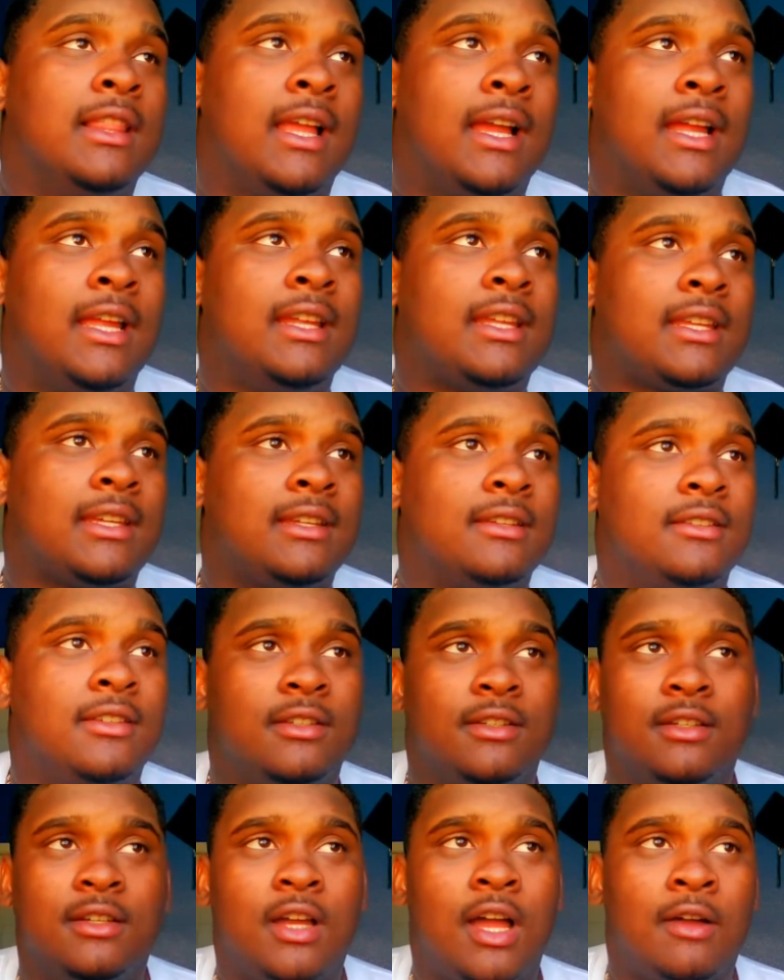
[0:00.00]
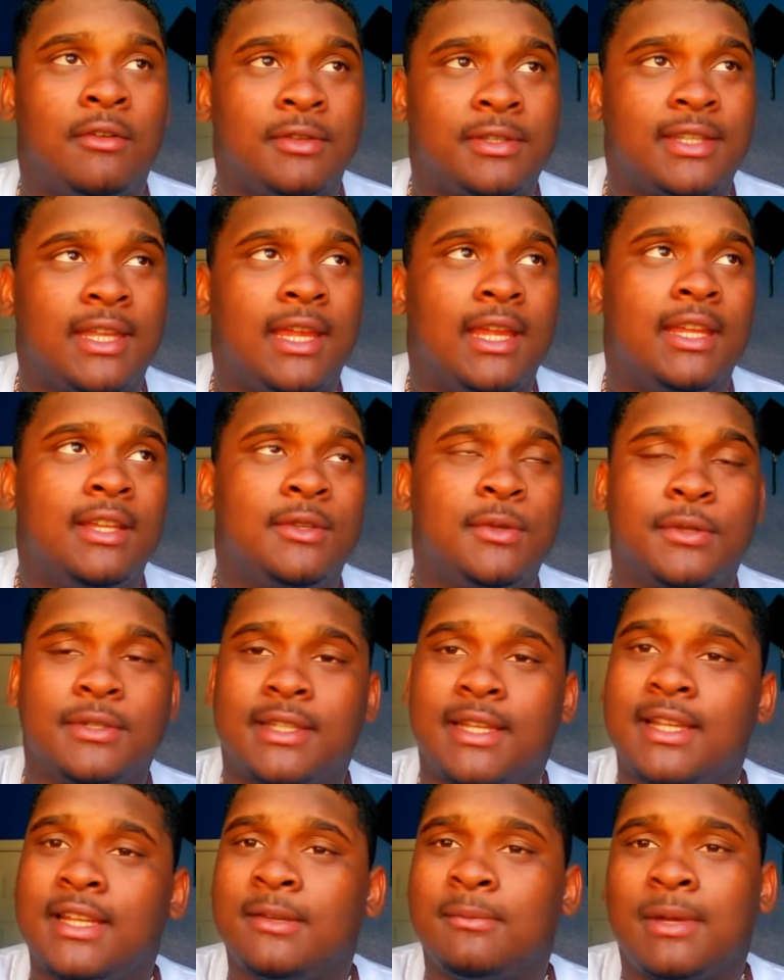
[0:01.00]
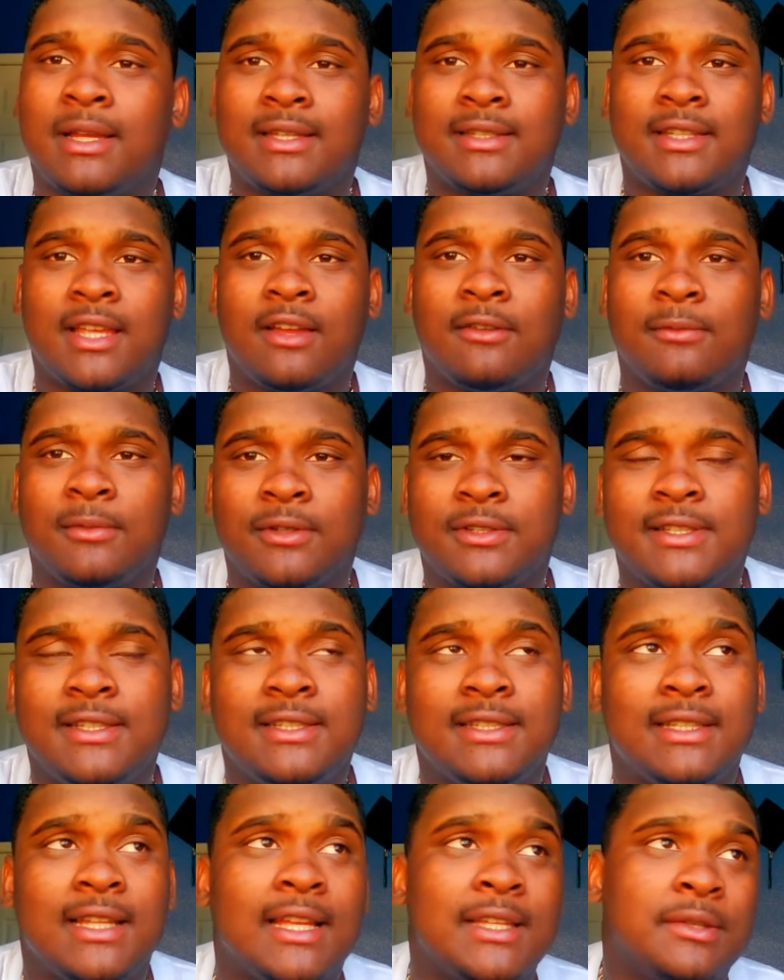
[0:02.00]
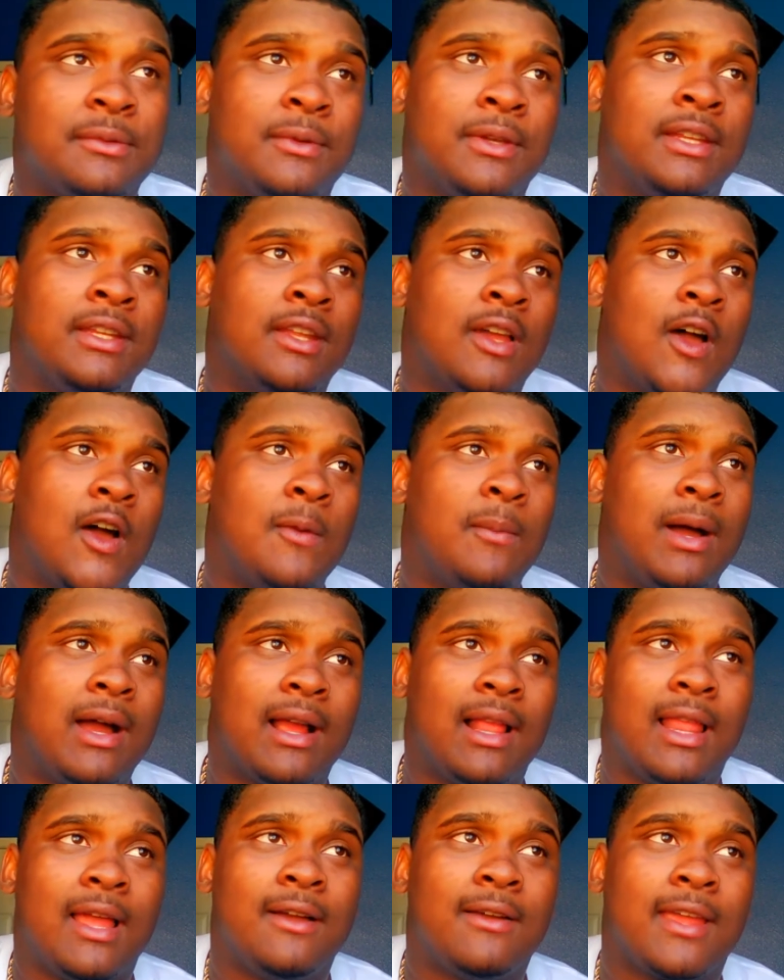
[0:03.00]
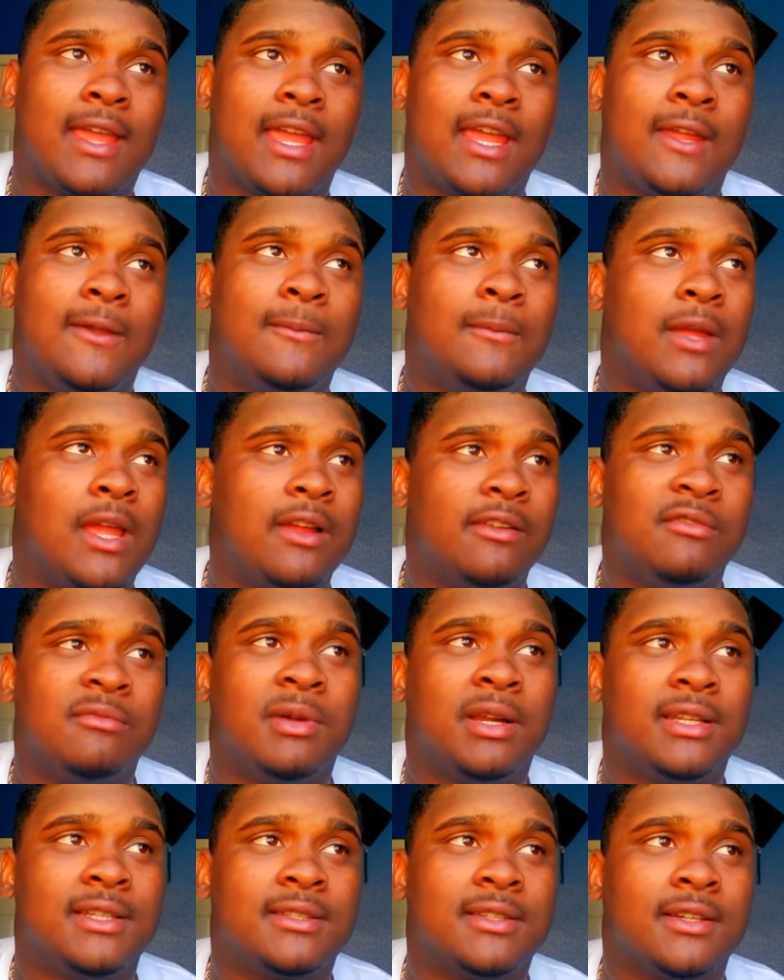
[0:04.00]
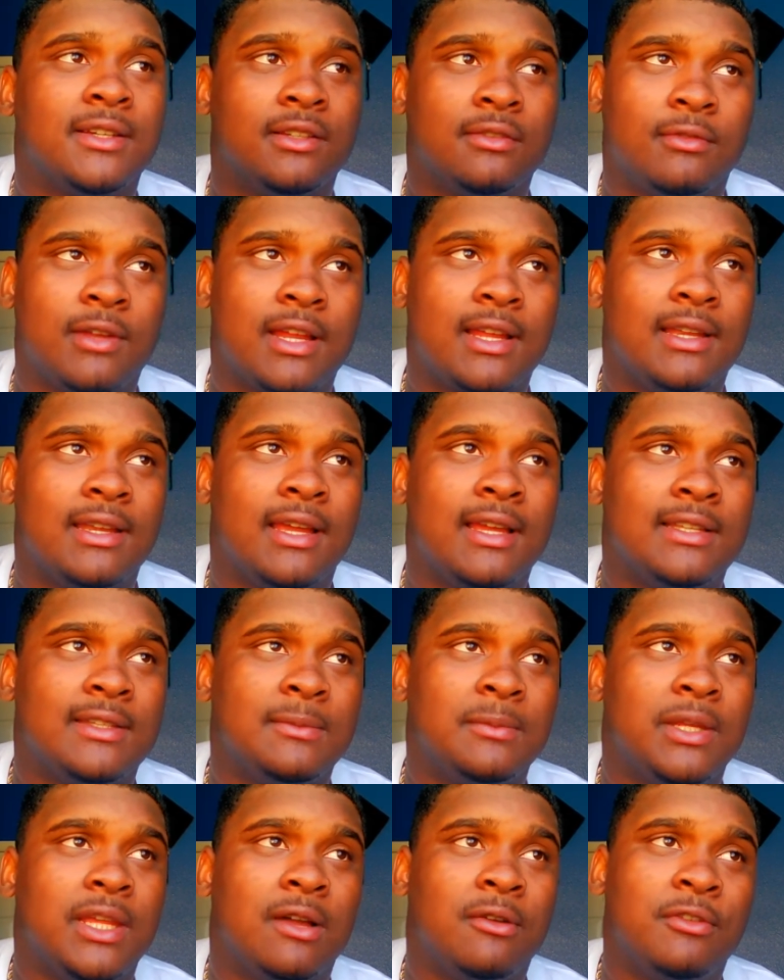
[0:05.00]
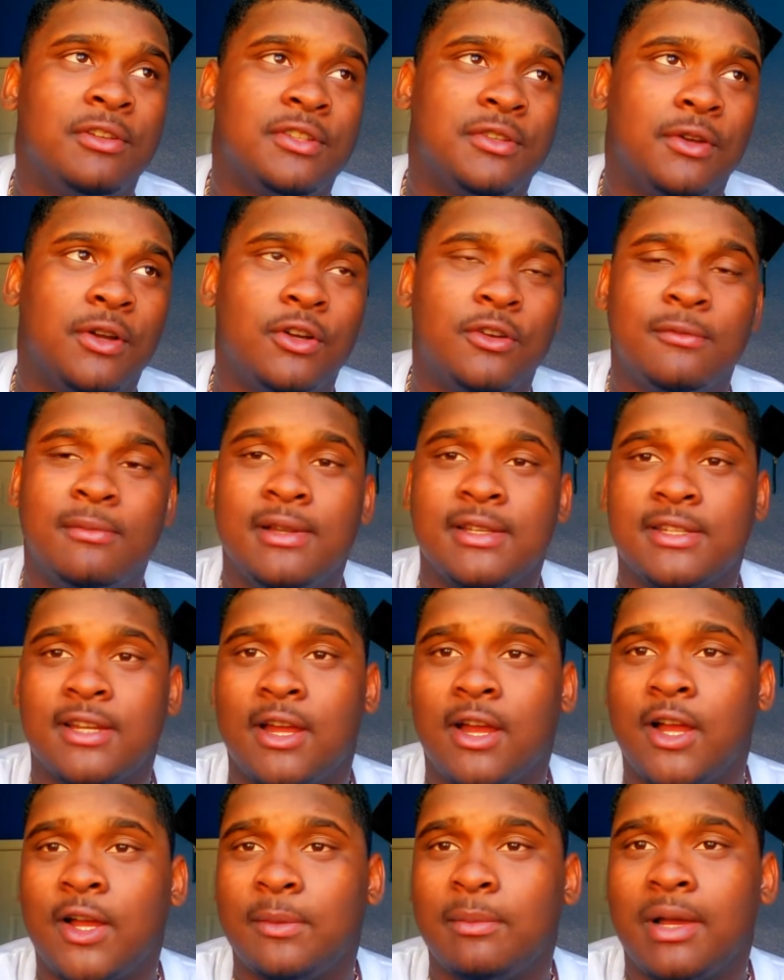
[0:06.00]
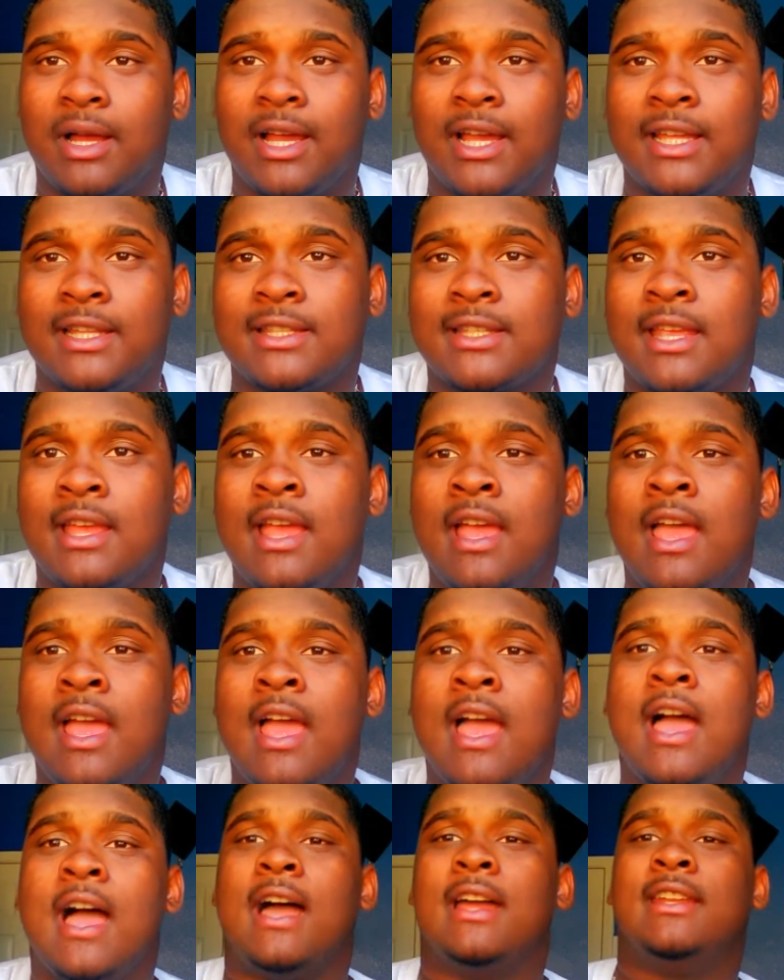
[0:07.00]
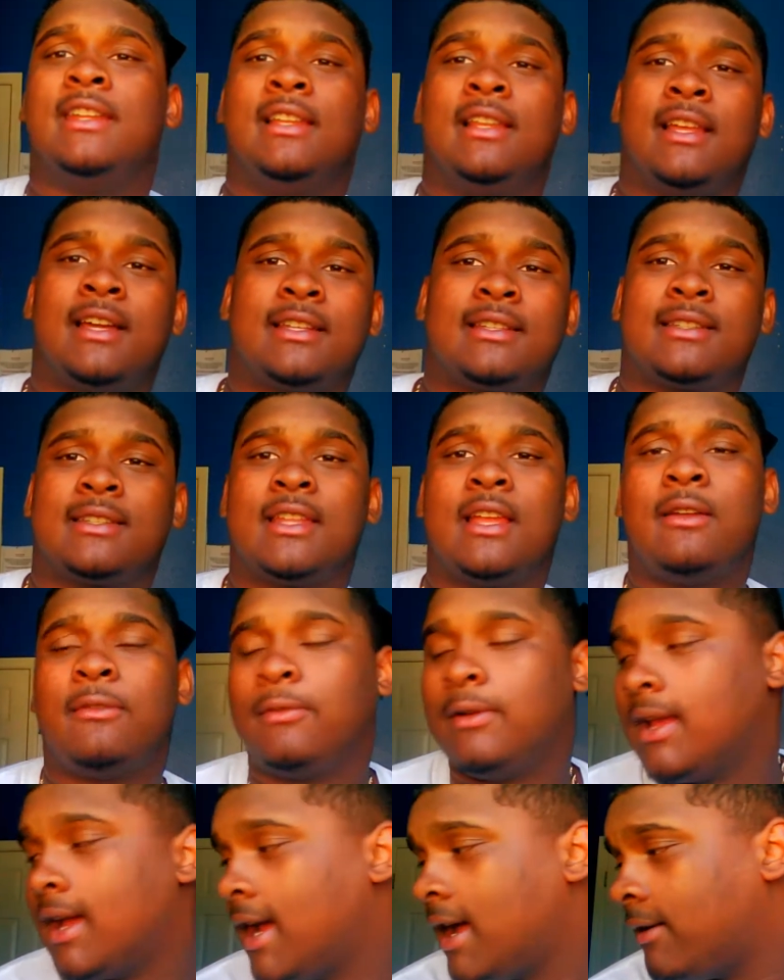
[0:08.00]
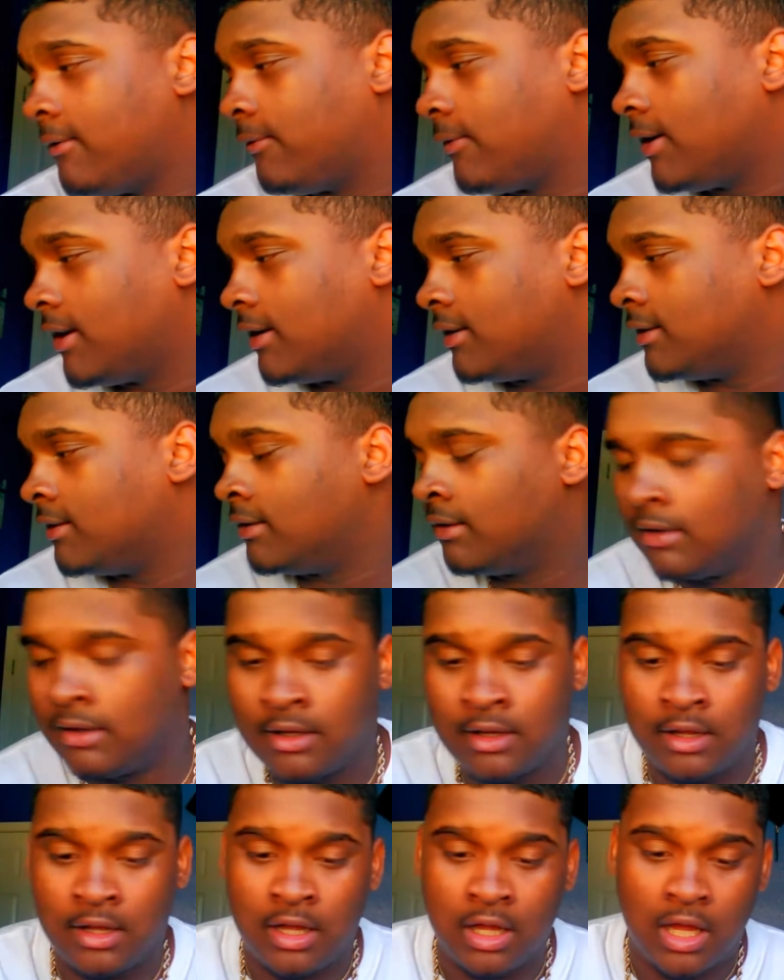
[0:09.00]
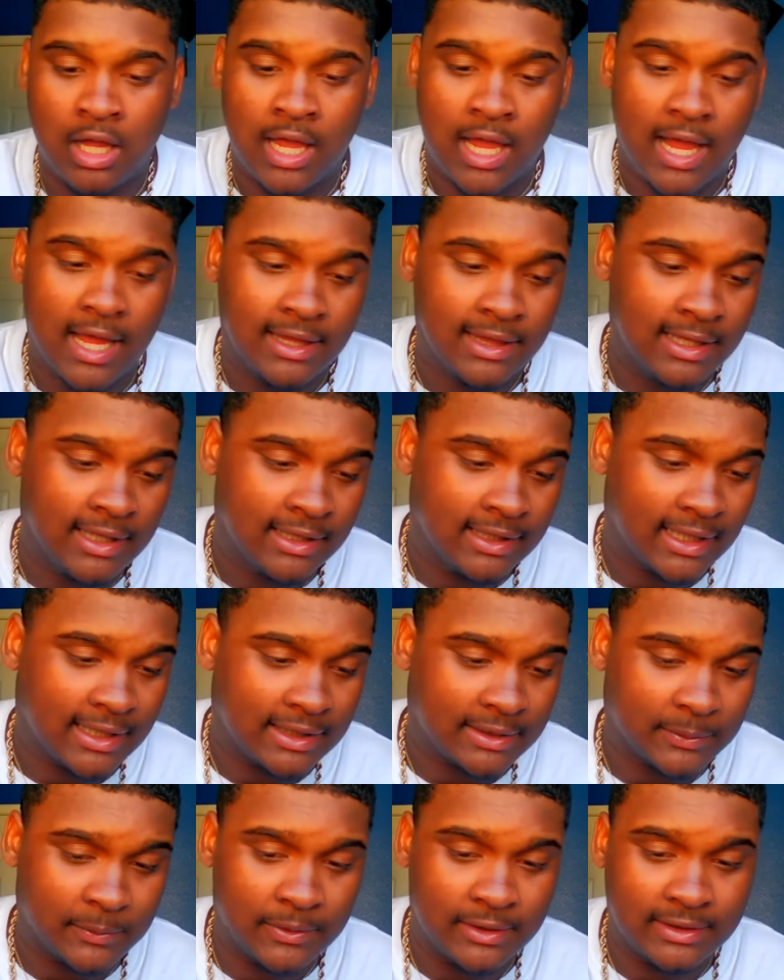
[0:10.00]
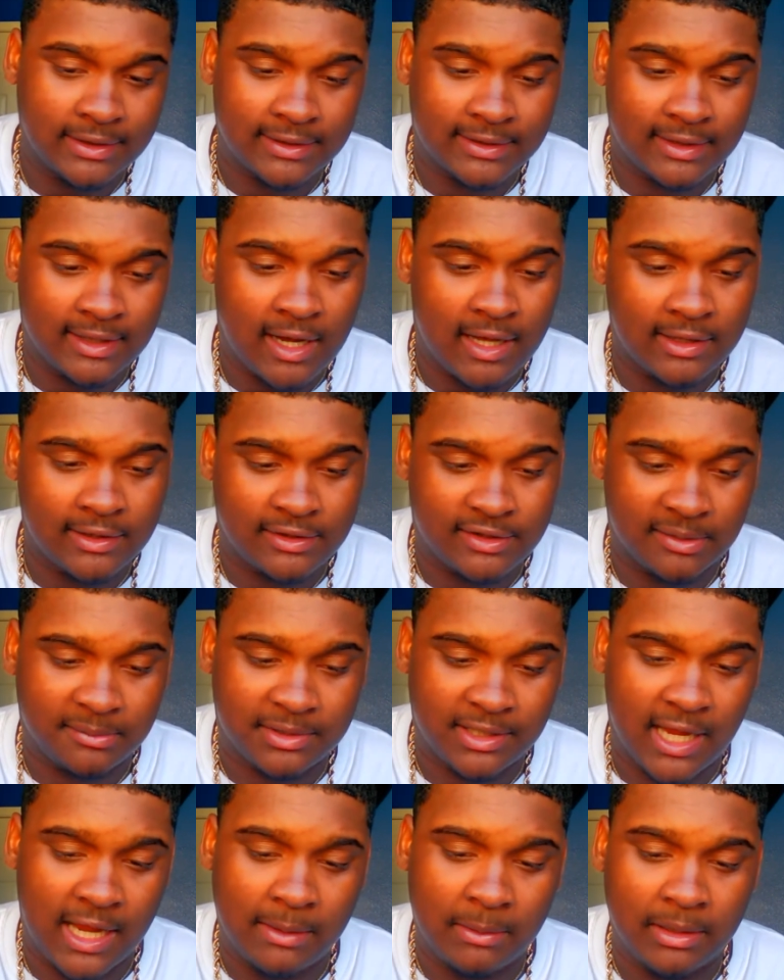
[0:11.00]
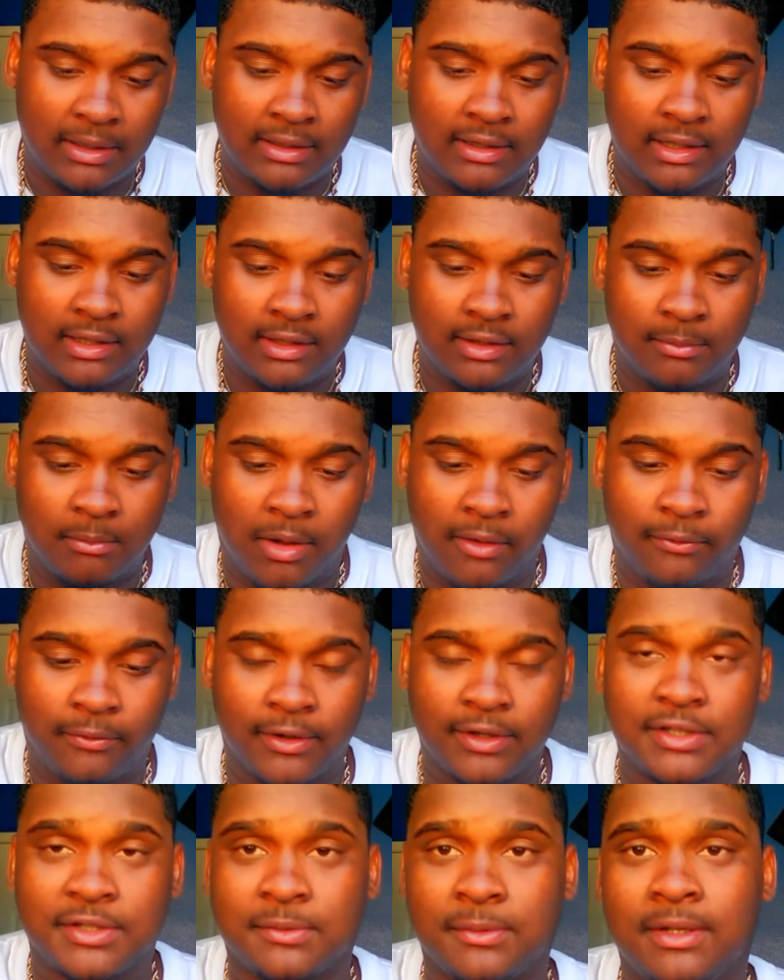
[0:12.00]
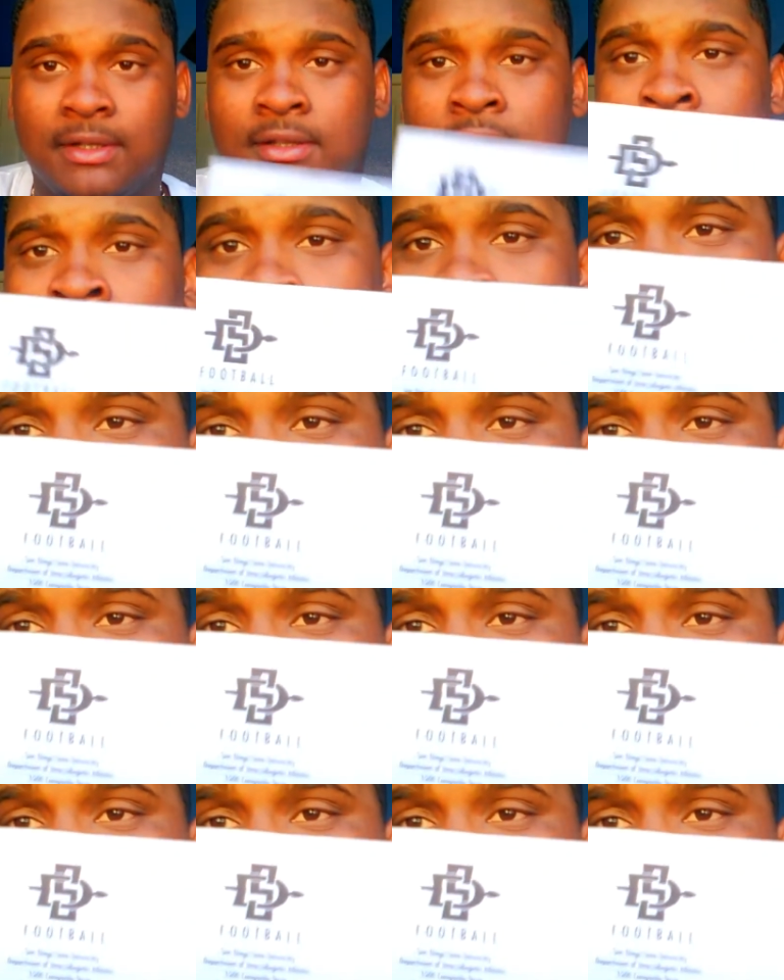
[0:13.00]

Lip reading: like I was saying, towards the end of my sophomore season, that's when all my clout came. Everybody started recognizing me. I went to a whole bunch of combines. I did a lot of stuff and I had fun. And then that's when the scholarships came in. My first one